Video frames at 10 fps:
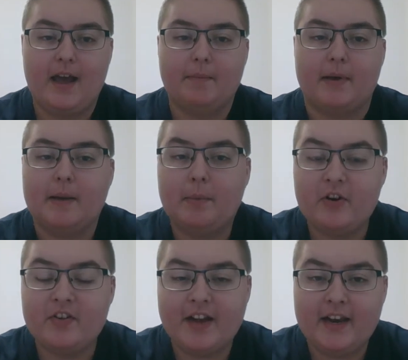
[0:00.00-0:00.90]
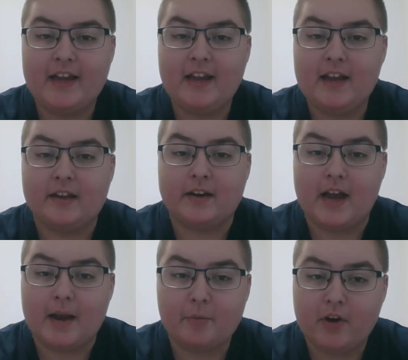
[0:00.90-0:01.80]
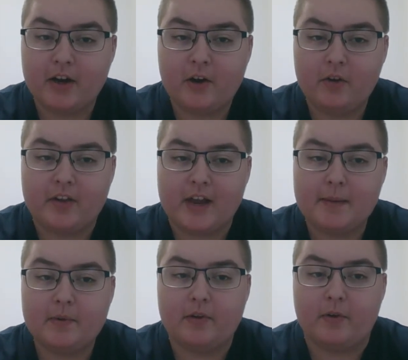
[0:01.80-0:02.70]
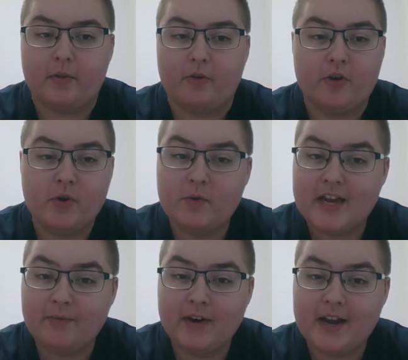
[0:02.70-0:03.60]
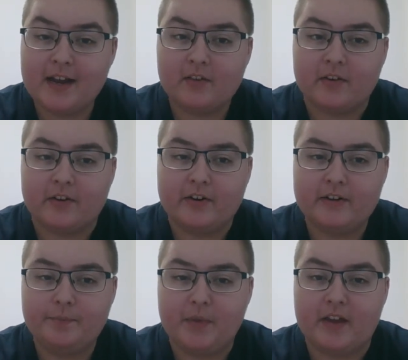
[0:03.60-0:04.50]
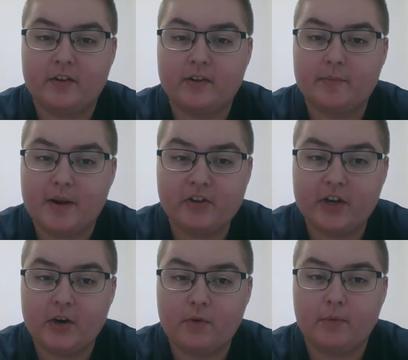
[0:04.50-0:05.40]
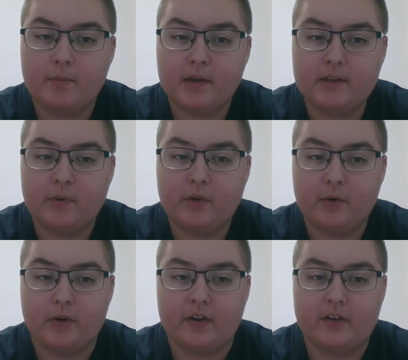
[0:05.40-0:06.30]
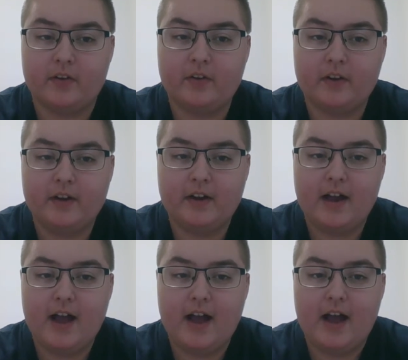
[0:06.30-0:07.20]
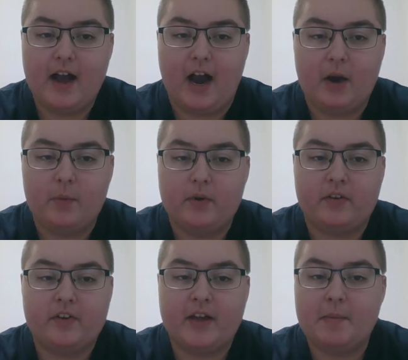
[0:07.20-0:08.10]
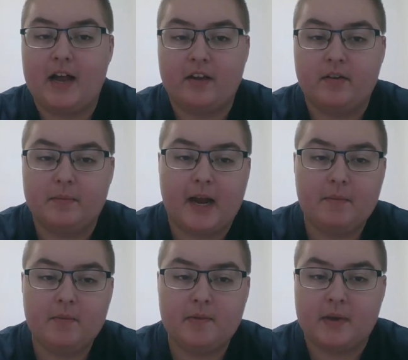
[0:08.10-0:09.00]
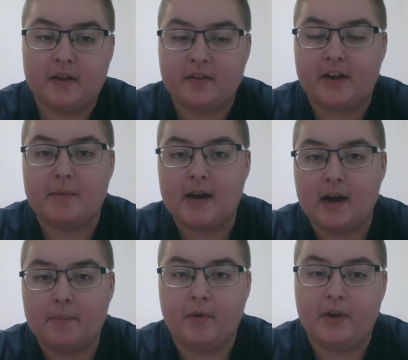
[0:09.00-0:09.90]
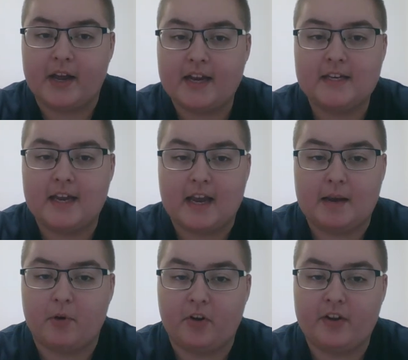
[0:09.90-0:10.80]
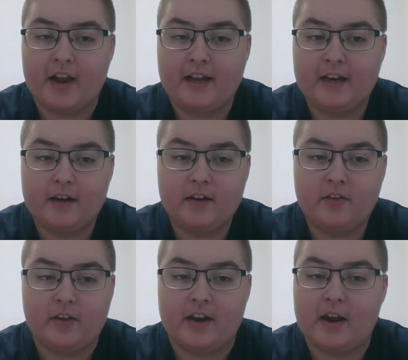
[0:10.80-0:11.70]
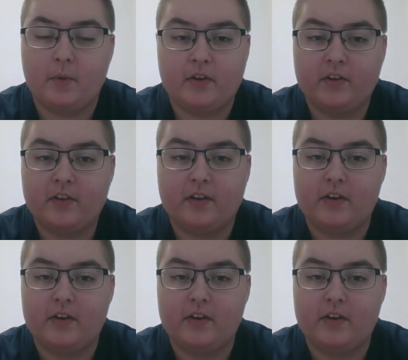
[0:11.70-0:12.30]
But personality is an abstract concept, so there's no definite answer, especially not from multiple sources. I would skip class sometimes because I'd been up all night taking personality tests and it was